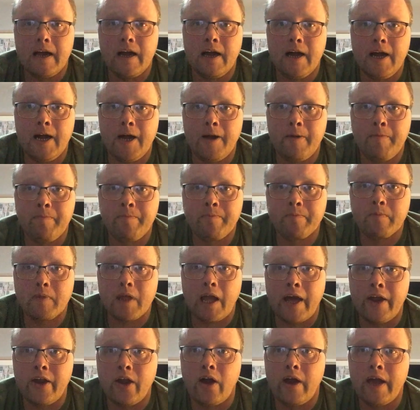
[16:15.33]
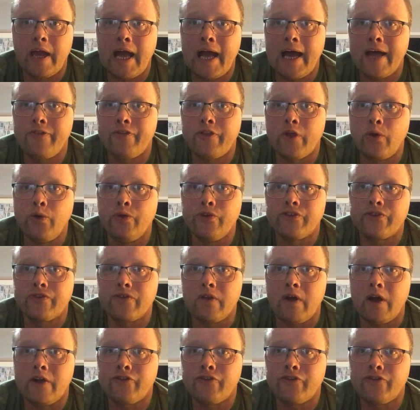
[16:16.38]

And I had those.